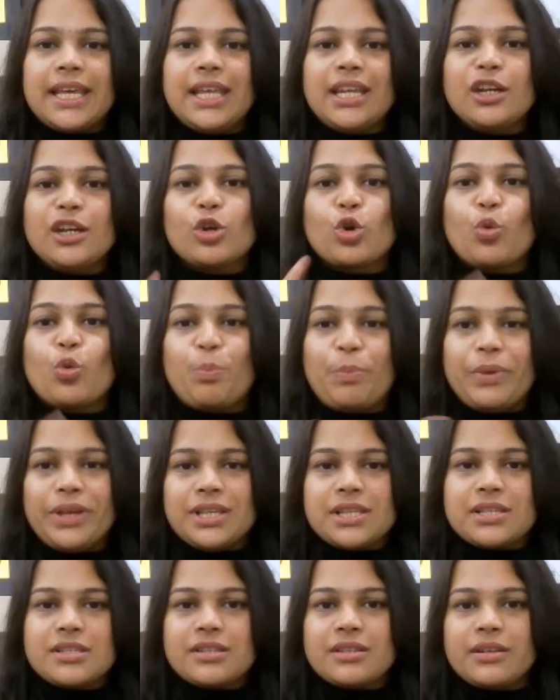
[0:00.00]
in
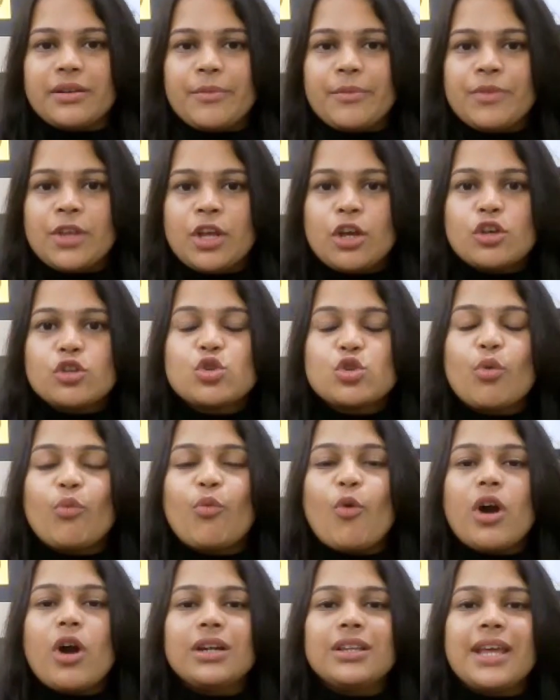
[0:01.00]
rupees. So
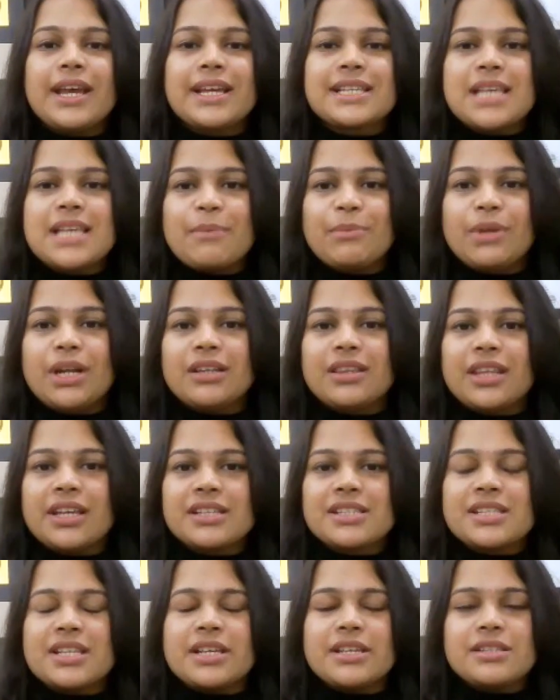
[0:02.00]
what the examiner
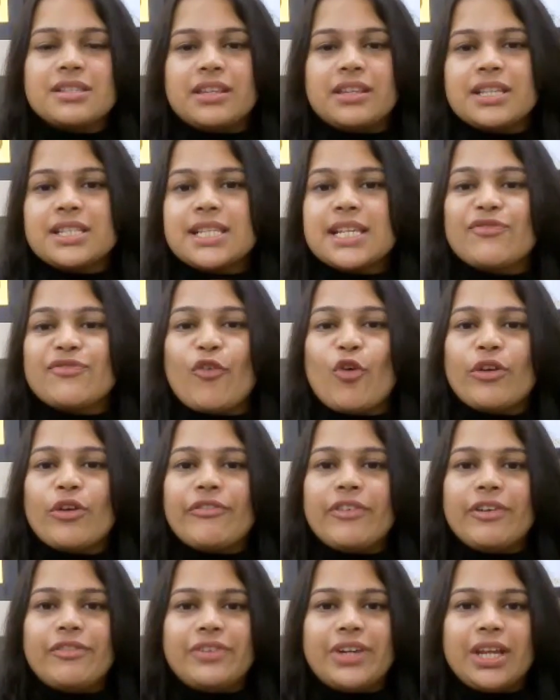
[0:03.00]
thinks is this is
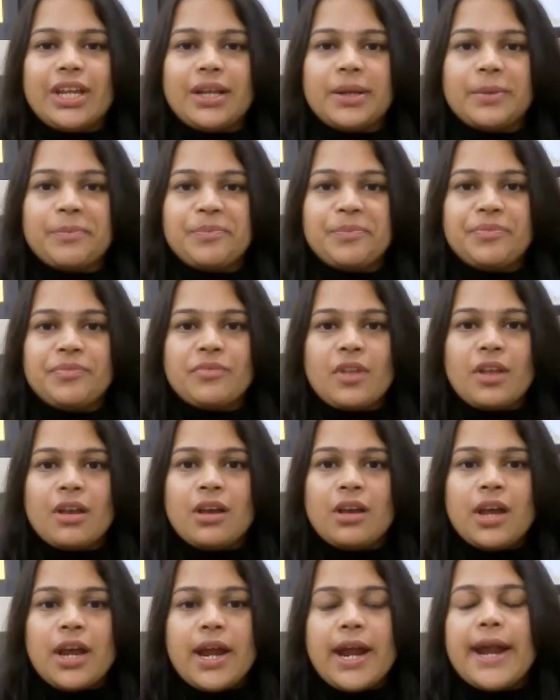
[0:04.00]
450,
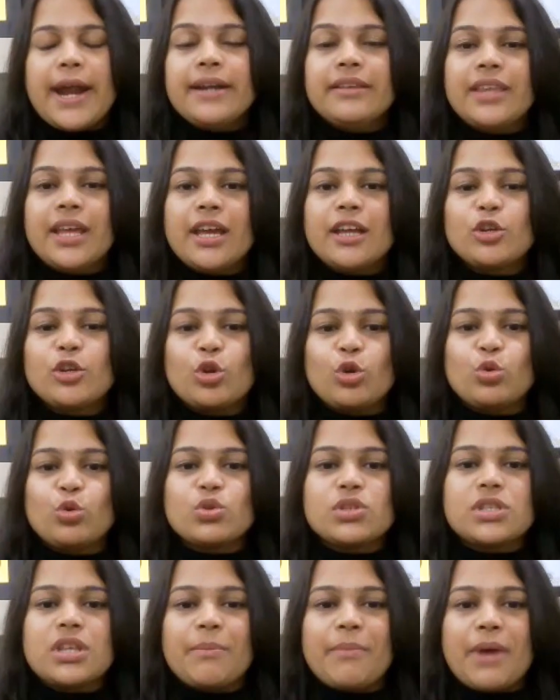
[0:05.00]
and there you
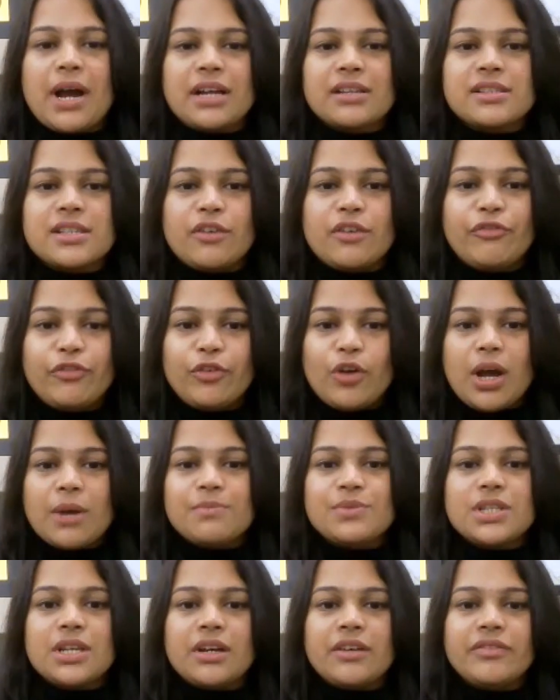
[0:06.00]
lose the marks. If you
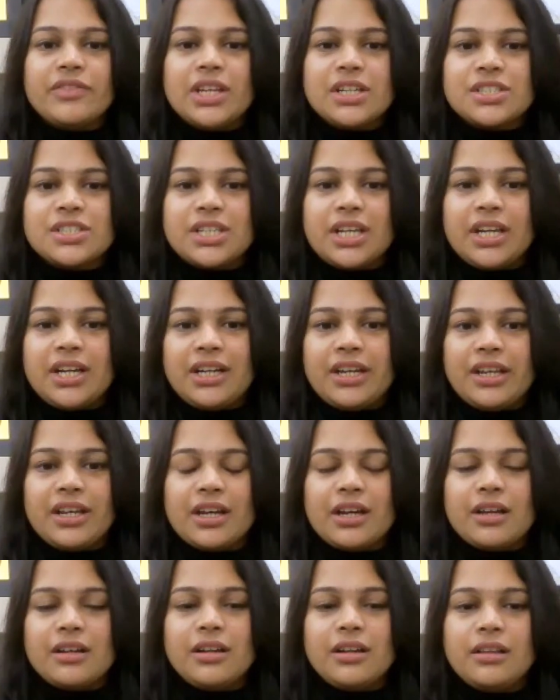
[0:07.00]
observe the sheet
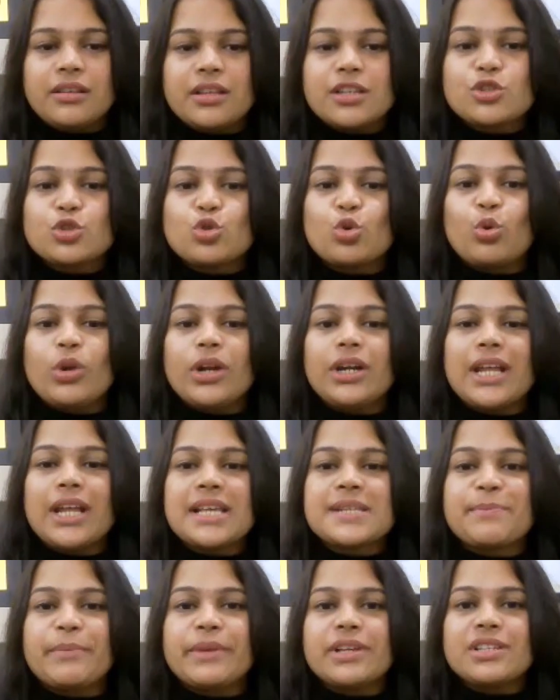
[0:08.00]
here, the student
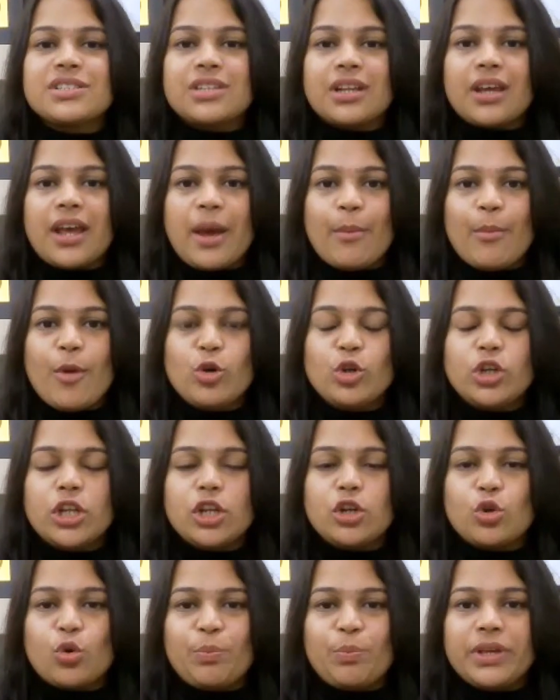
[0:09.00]
has missed amount
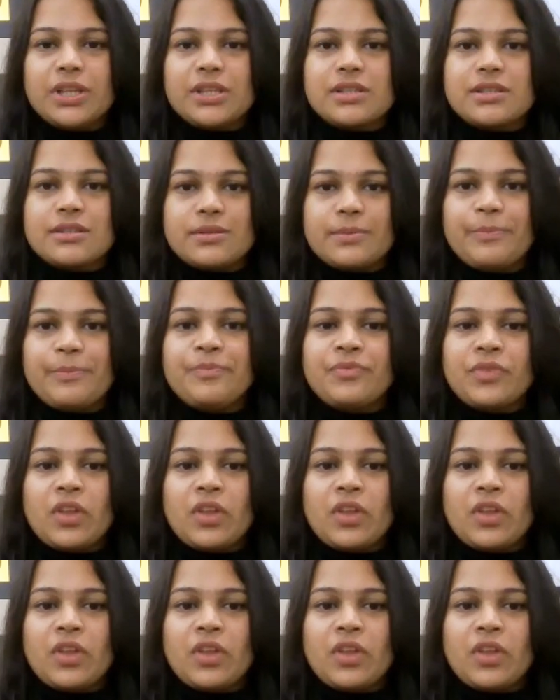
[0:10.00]
in rupees,